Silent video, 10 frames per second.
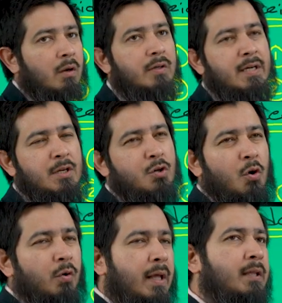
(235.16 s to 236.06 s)
already
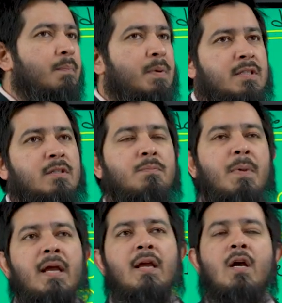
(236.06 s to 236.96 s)
know, like the business
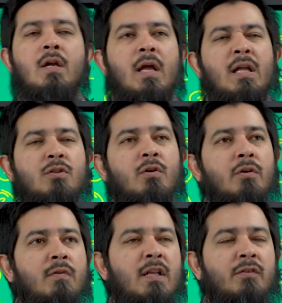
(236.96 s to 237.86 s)
bay, it's going
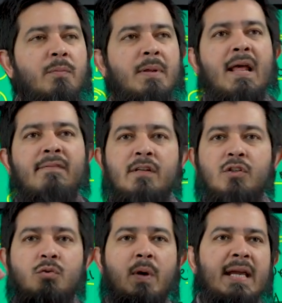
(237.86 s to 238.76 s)
to range from
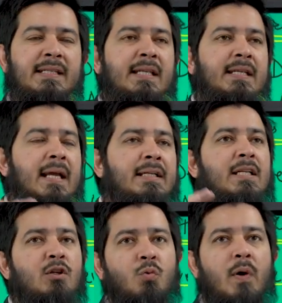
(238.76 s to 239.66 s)
11 to 18,
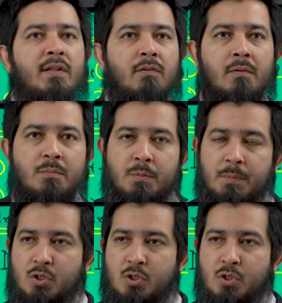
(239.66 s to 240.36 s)
19, 20 dirhams per